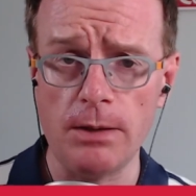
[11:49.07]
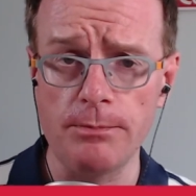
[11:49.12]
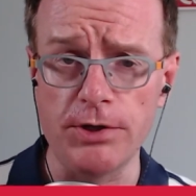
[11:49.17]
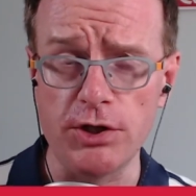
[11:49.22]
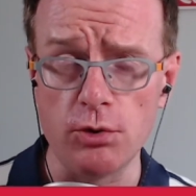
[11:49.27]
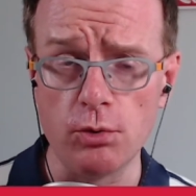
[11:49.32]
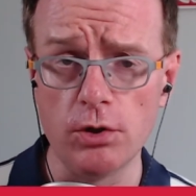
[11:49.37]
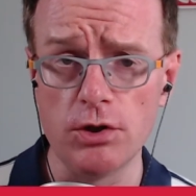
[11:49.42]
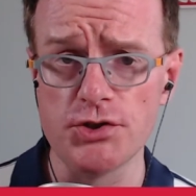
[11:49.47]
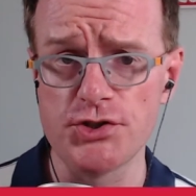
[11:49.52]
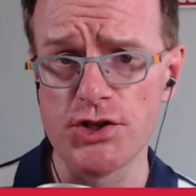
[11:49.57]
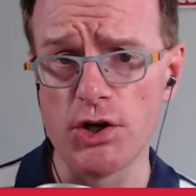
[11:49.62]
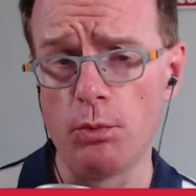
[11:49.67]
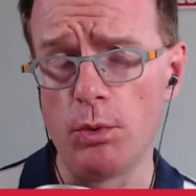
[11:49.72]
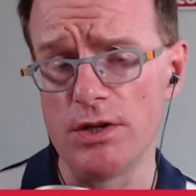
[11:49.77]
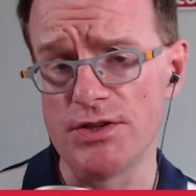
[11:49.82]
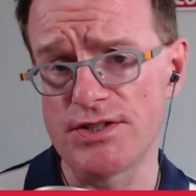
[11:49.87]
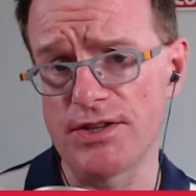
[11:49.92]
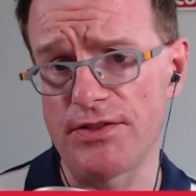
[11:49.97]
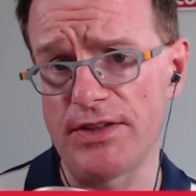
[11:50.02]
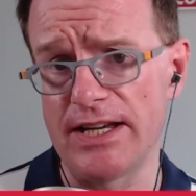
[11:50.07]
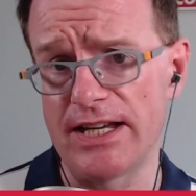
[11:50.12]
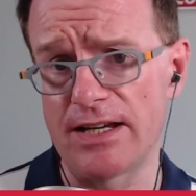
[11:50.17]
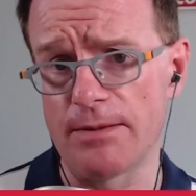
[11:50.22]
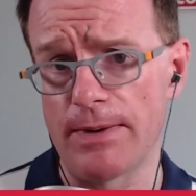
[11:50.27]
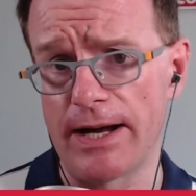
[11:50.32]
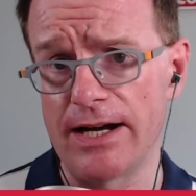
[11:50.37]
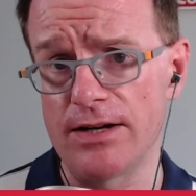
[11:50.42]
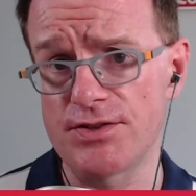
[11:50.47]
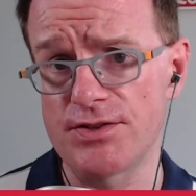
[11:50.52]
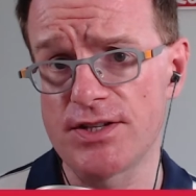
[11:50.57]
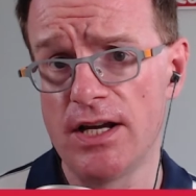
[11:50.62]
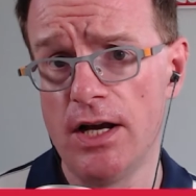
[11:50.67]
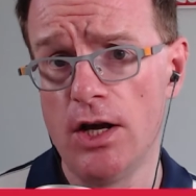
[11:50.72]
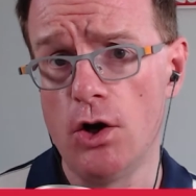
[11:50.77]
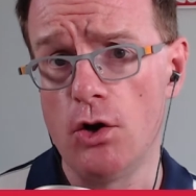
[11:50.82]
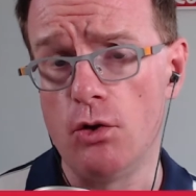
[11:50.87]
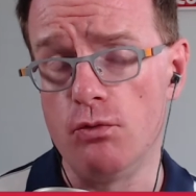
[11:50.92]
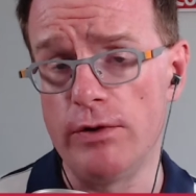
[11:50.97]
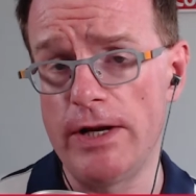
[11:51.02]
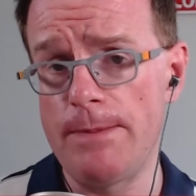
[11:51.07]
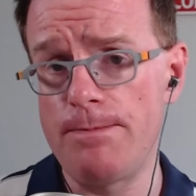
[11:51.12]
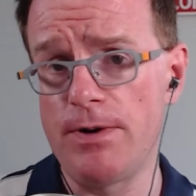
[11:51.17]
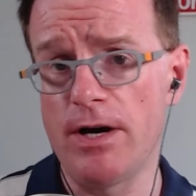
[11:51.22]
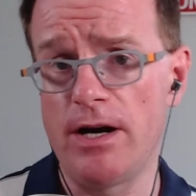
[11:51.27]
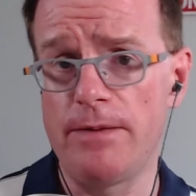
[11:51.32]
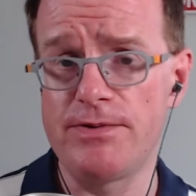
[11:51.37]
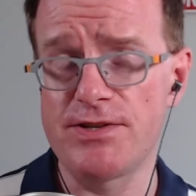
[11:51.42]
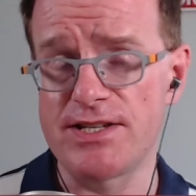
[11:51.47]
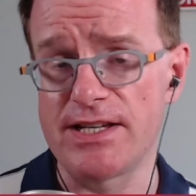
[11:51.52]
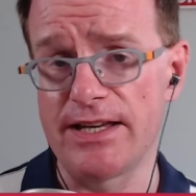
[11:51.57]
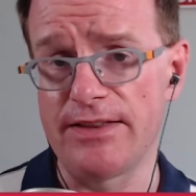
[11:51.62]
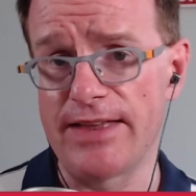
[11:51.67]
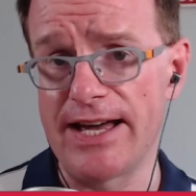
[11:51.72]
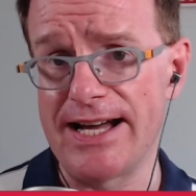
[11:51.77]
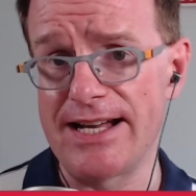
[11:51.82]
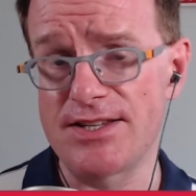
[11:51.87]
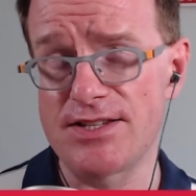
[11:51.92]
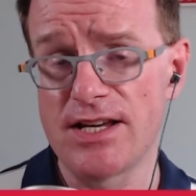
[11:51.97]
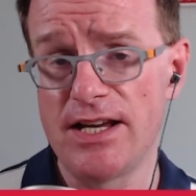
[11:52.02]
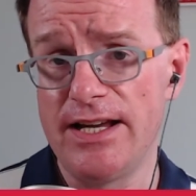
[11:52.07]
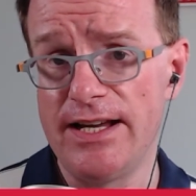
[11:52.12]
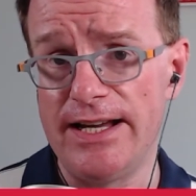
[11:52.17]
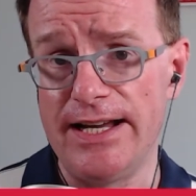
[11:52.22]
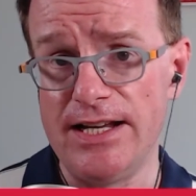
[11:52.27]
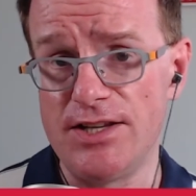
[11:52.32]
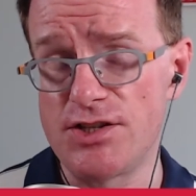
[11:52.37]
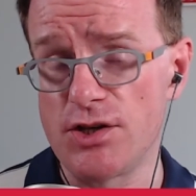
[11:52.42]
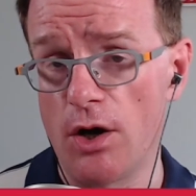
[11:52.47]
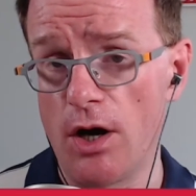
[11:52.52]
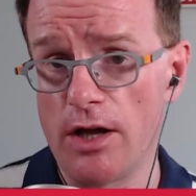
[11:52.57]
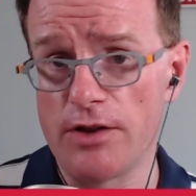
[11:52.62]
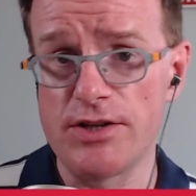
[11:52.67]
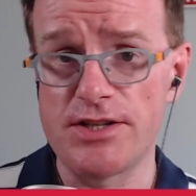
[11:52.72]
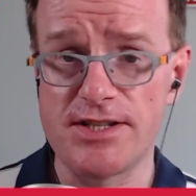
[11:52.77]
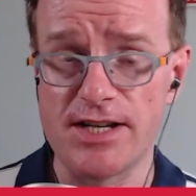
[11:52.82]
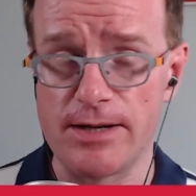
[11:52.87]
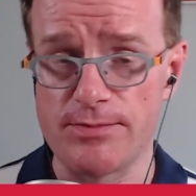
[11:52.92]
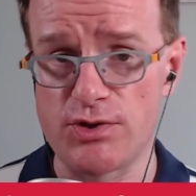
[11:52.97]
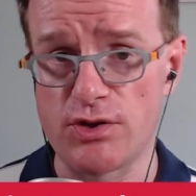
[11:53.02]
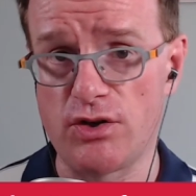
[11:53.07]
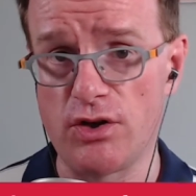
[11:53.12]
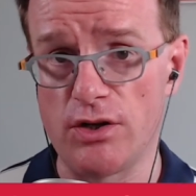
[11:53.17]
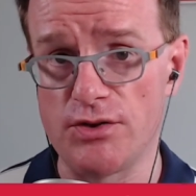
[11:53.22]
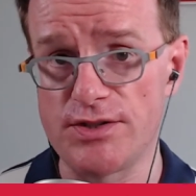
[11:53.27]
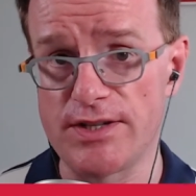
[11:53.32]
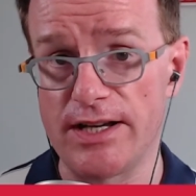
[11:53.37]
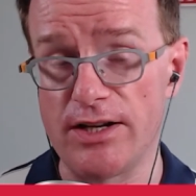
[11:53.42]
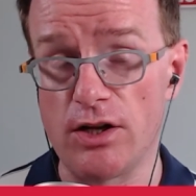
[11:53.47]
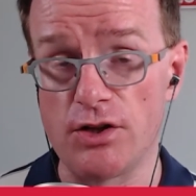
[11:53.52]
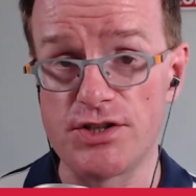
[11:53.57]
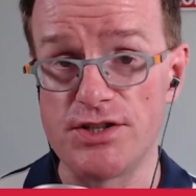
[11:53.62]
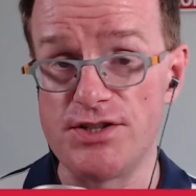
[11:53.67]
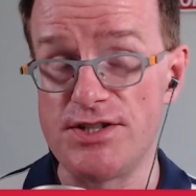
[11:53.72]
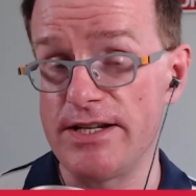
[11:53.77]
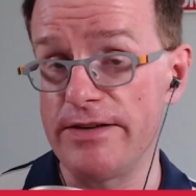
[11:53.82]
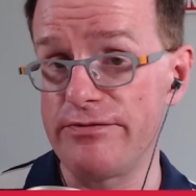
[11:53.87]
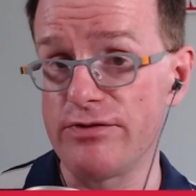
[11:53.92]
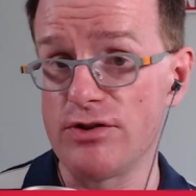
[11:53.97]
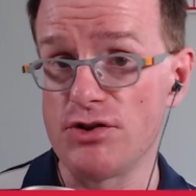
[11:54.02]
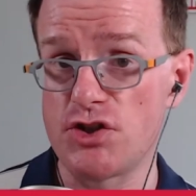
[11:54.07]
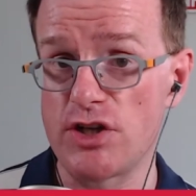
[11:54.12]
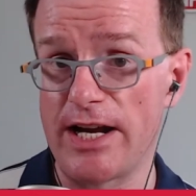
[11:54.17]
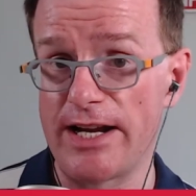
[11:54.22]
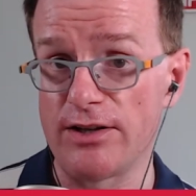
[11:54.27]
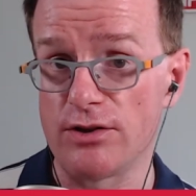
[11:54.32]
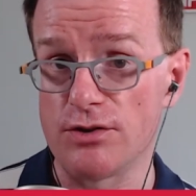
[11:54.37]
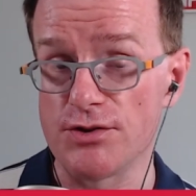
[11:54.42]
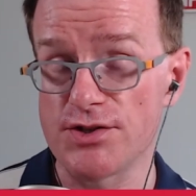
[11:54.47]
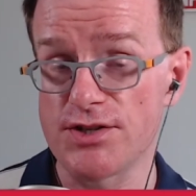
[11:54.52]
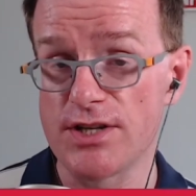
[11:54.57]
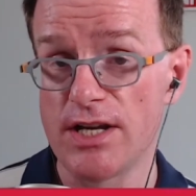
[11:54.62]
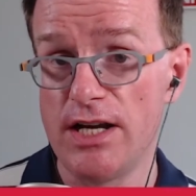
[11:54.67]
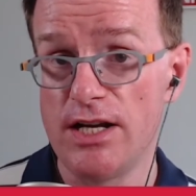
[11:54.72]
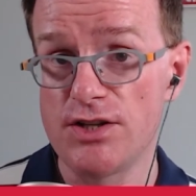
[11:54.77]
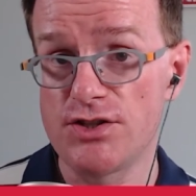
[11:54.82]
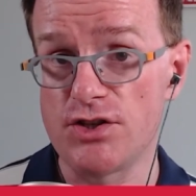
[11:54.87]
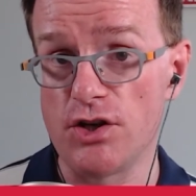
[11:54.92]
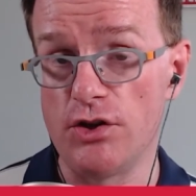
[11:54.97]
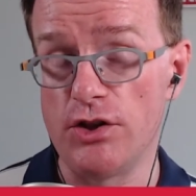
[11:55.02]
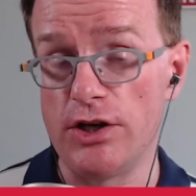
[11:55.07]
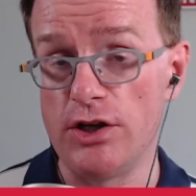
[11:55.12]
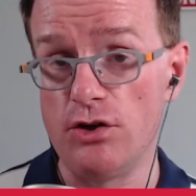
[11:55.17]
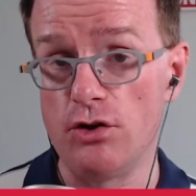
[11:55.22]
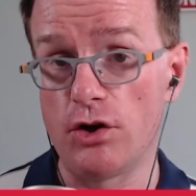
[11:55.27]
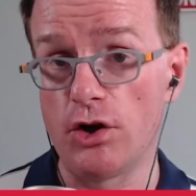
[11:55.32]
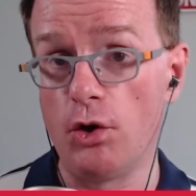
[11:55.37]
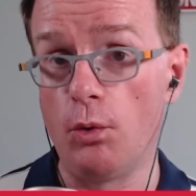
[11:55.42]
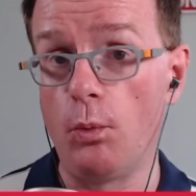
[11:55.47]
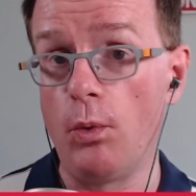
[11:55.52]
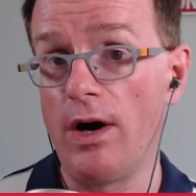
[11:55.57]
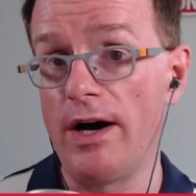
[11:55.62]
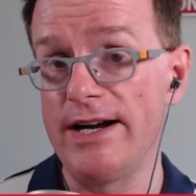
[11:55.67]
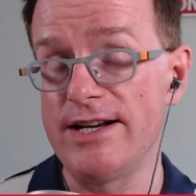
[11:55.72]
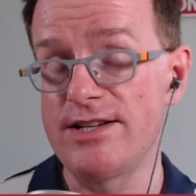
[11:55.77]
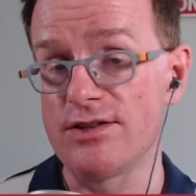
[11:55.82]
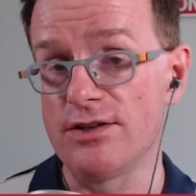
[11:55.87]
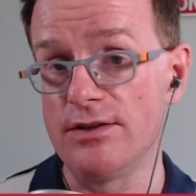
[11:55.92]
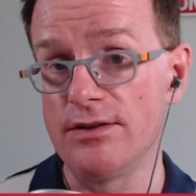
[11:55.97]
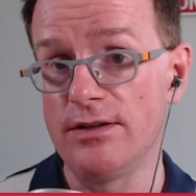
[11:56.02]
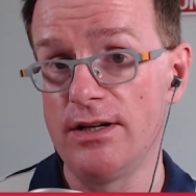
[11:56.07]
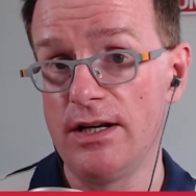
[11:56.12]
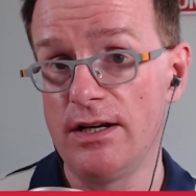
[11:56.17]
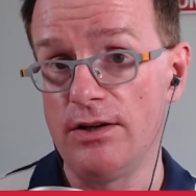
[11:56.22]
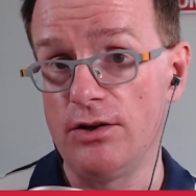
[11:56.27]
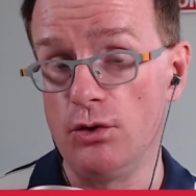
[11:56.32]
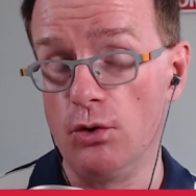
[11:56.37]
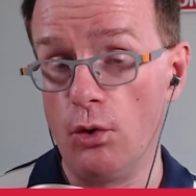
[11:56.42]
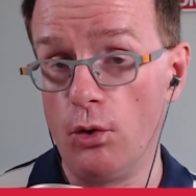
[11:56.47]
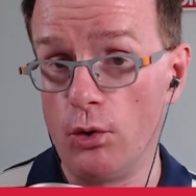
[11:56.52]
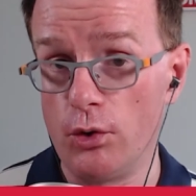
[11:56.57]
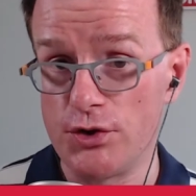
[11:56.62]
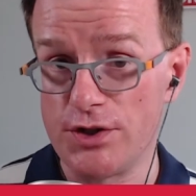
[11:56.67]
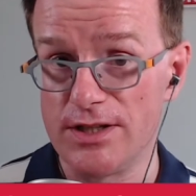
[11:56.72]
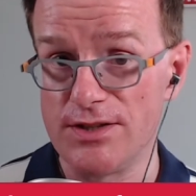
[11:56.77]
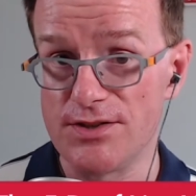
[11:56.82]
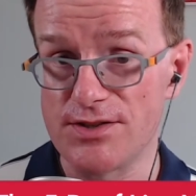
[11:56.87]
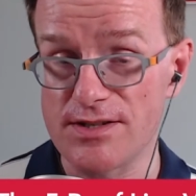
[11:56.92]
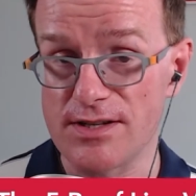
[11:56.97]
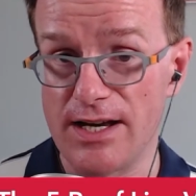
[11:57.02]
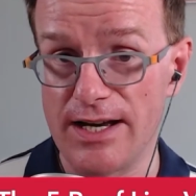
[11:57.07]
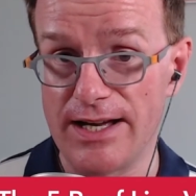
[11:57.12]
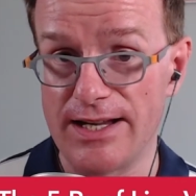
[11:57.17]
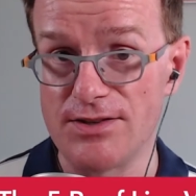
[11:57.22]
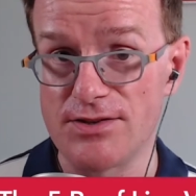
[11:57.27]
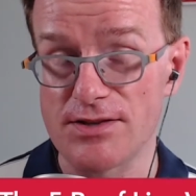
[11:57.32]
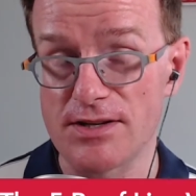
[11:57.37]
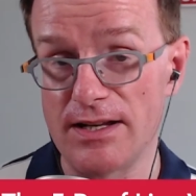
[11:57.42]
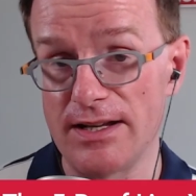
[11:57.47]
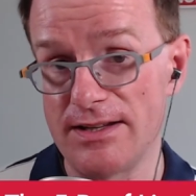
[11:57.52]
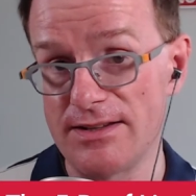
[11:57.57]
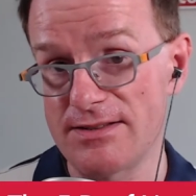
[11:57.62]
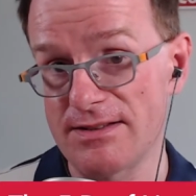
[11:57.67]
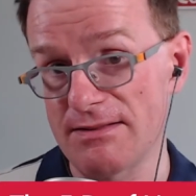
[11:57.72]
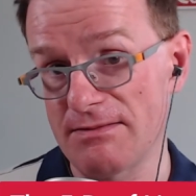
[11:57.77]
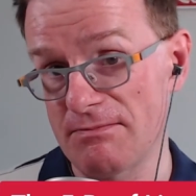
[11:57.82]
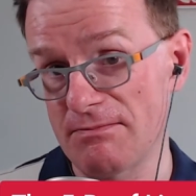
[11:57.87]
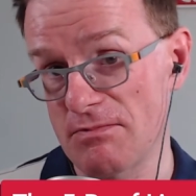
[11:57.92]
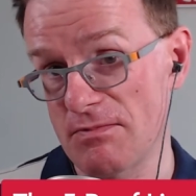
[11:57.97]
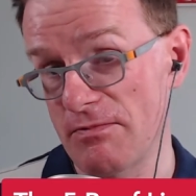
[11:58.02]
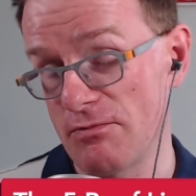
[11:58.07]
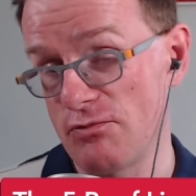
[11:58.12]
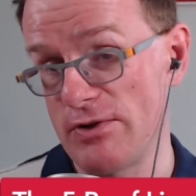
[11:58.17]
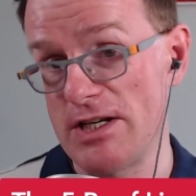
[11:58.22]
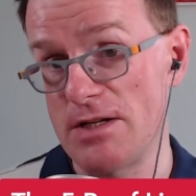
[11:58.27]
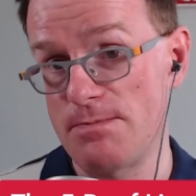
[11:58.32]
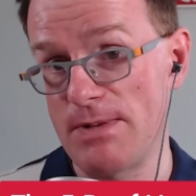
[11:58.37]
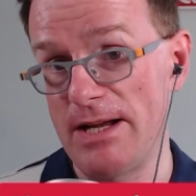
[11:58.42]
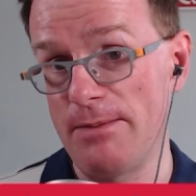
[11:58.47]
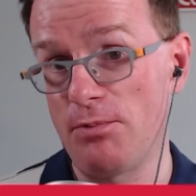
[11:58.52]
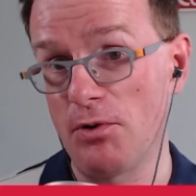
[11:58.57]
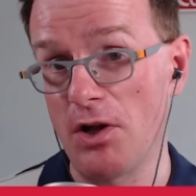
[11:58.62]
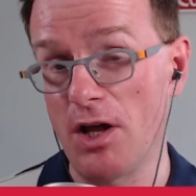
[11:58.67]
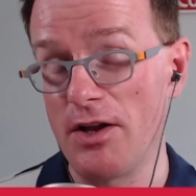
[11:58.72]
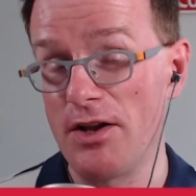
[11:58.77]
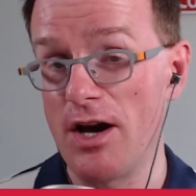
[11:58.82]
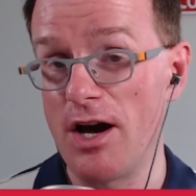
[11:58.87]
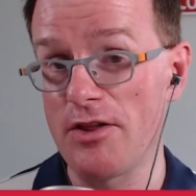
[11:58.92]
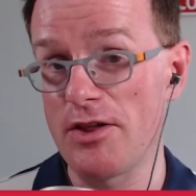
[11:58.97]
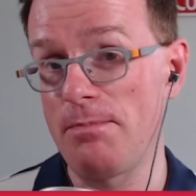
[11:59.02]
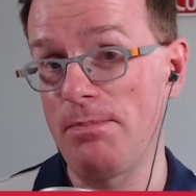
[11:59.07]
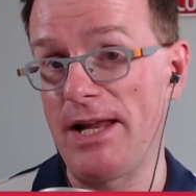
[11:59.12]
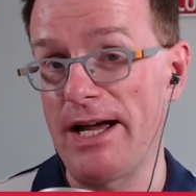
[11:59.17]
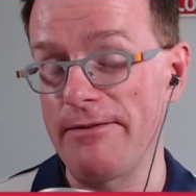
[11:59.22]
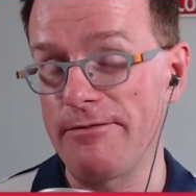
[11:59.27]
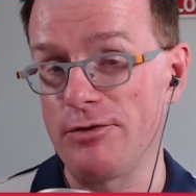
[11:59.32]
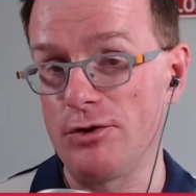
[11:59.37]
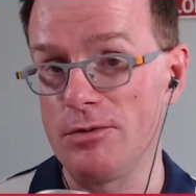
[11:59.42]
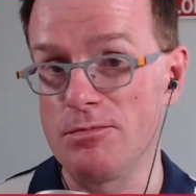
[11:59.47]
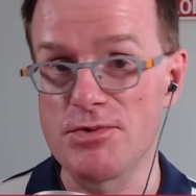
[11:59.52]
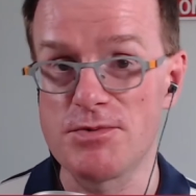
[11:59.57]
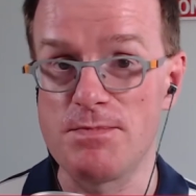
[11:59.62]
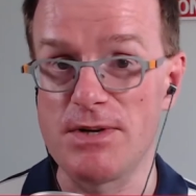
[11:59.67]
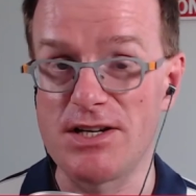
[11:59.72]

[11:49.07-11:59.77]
but you also want to think about repurposing that into other types of content onto different channels so that you're going to widen your audience and reach people on other platforms.